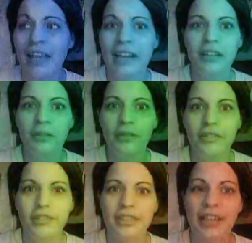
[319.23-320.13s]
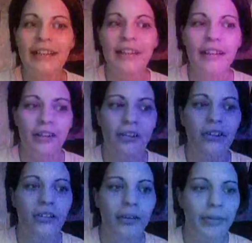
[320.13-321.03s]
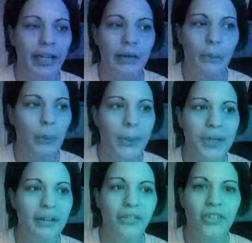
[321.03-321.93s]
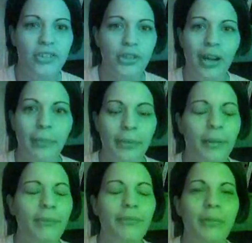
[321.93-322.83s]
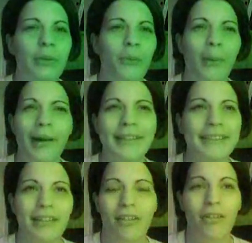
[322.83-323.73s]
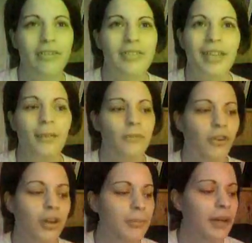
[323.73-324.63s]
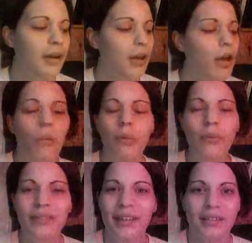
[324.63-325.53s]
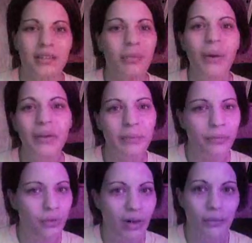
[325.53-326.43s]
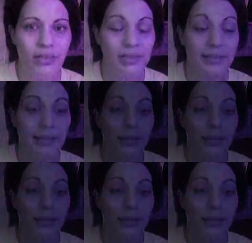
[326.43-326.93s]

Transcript: I don't understand it at all. I'm like, where did all this crap come from, and why is it all in the same dream, and what was I smoking before I went to sleep?